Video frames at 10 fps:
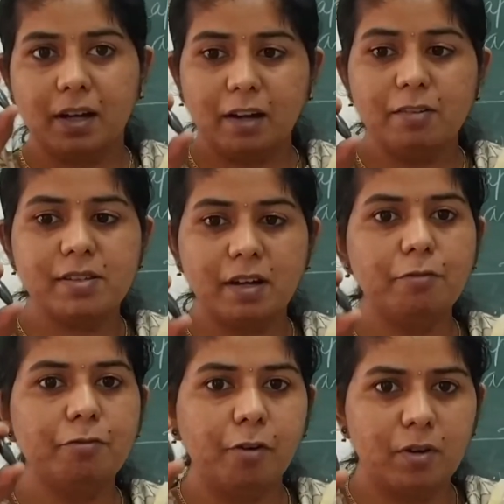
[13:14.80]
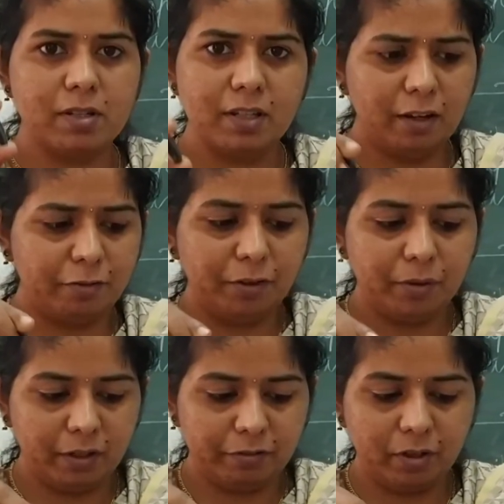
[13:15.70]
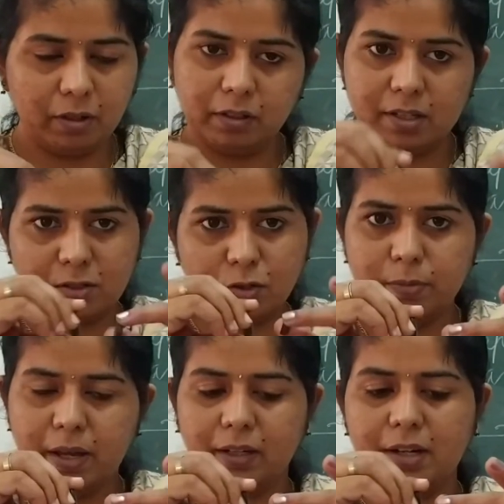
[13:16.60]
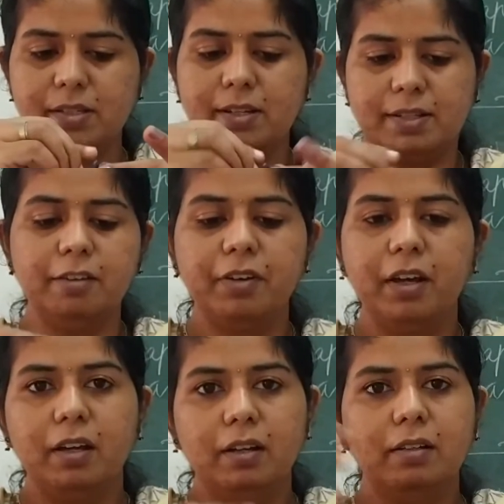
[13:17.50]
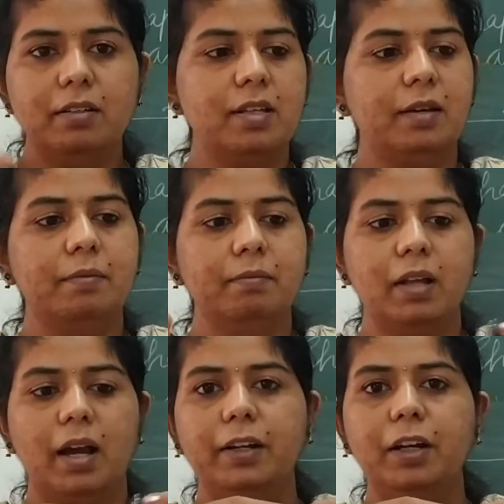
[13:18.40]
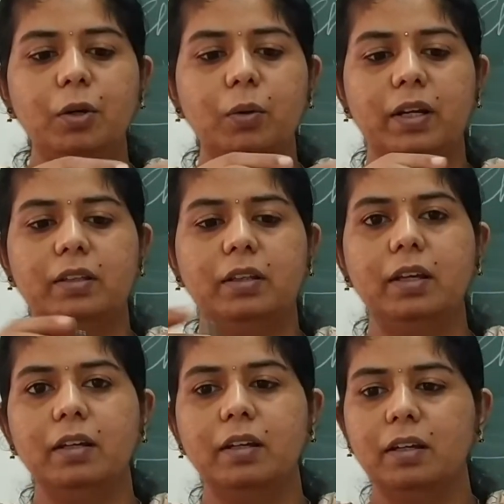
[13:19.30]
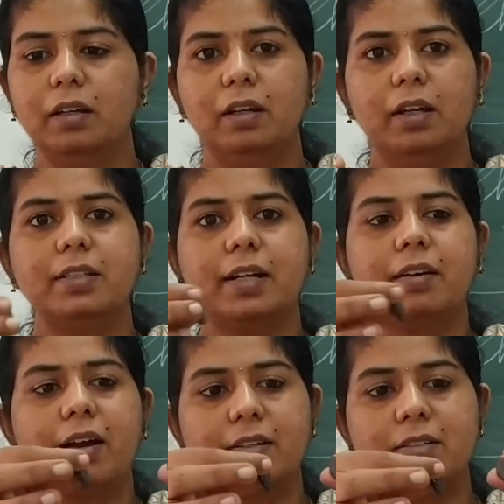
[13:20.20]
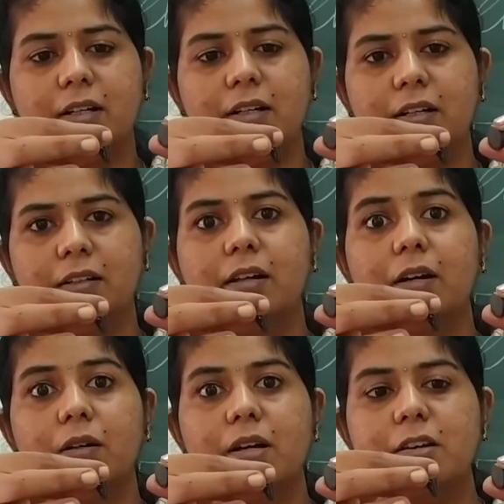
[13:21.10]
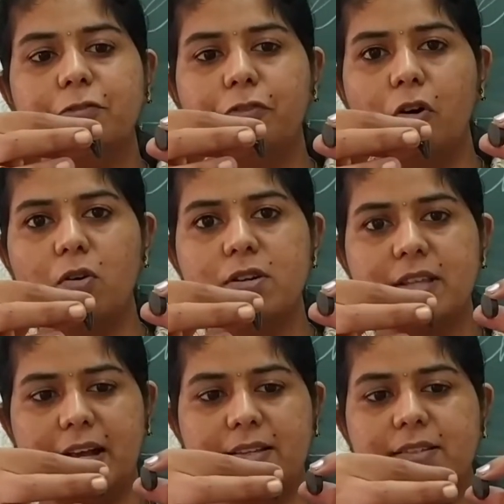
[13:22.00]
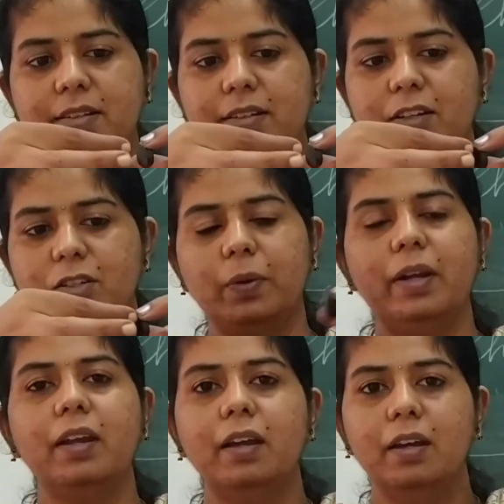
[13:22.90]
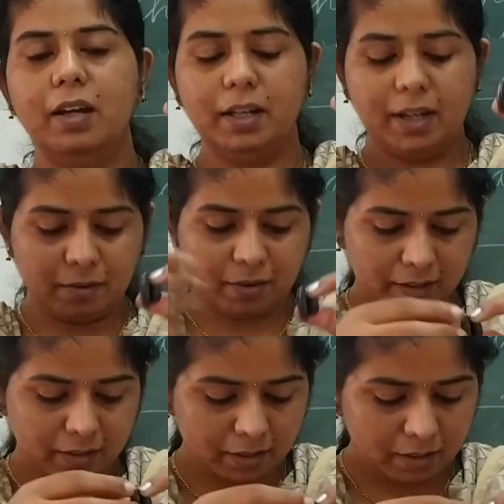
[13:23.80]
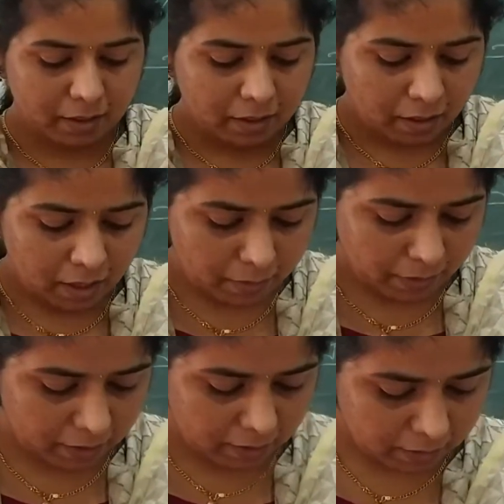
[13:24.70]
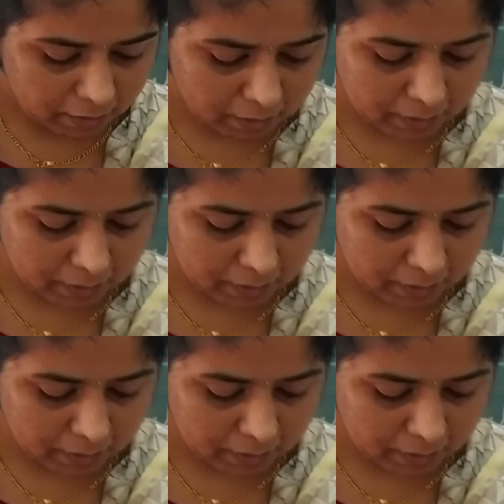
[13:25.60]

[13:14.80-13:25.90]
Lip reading: There are some force. If you these two magnets itself, see, I didn't do anything. It attracted. There is a force exerting to it. It attracted. Now,